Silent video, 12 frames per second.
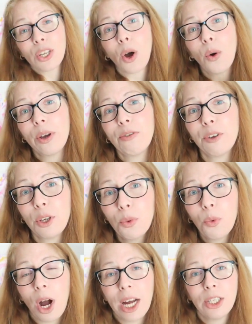So if
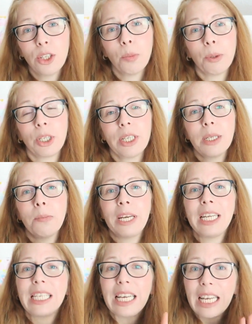you want to
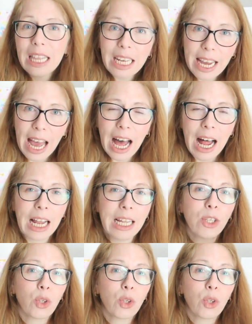participate in the cal,